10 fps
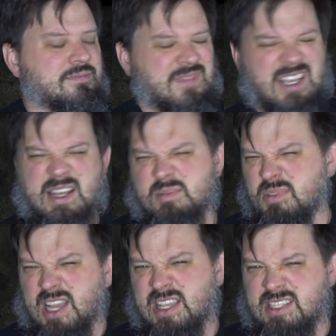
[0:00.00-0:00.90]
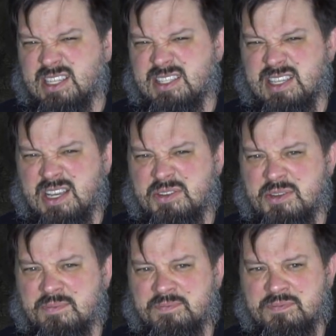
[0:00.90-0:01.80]
kind of plasticky sound.
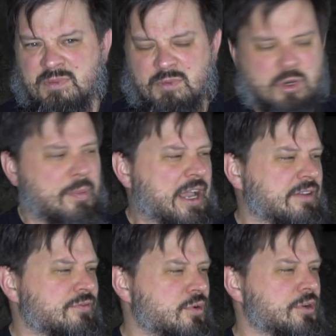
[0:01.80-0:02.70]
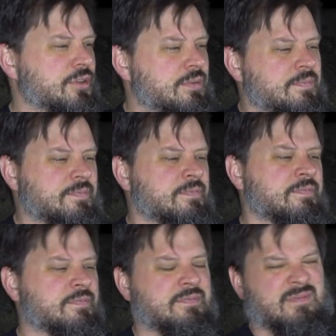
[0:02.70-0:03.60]
We'll go back and
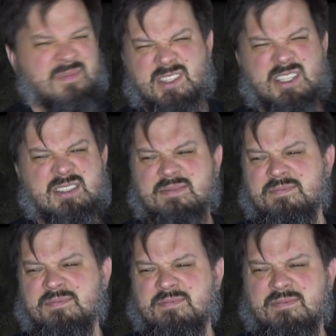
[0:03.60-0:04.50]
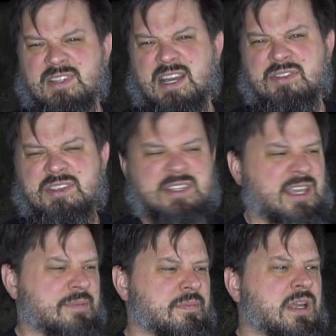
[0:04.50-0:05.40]
forth, just not the
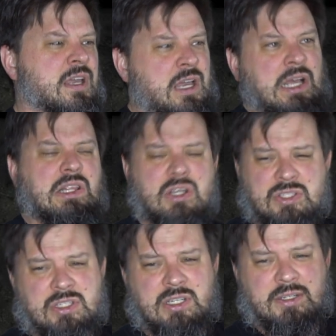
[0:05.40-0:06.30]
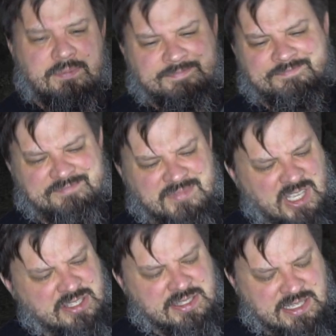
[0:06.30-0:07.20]
same. Looks good,
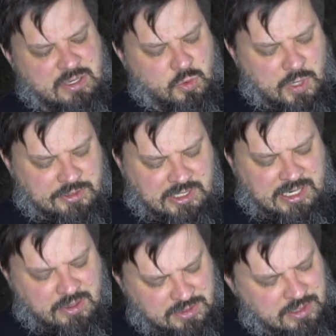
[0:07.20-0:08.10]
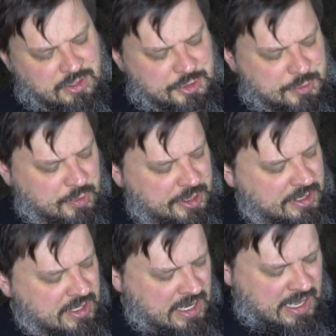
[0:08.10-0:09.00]
doesn't sound quite right. I was a little disappointed.
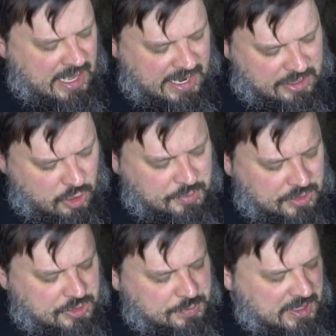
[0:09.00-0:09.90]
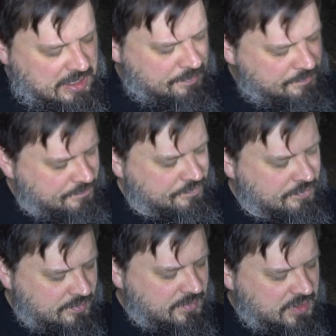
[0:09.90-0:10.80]
I had hoped that this being
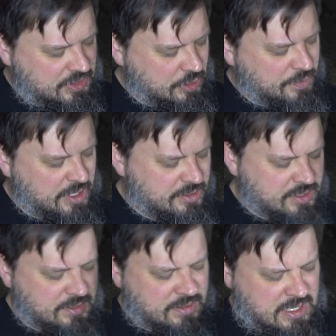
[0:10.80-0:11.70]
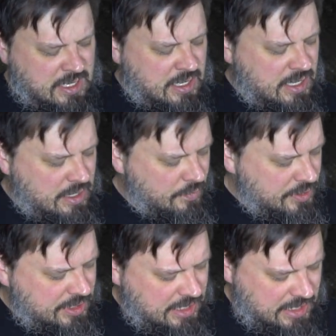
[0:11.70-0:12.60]
steel parts, it
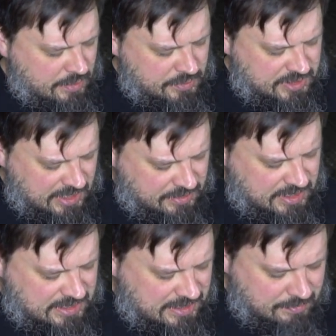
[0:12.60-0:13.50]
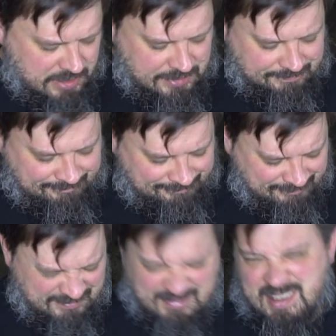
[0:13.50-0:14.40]
would sound decent, but
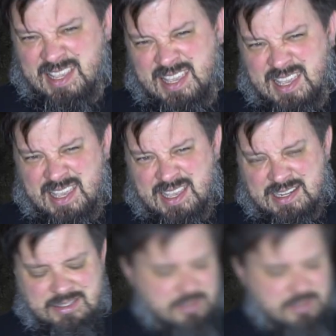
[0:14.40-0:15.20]
Yeah, not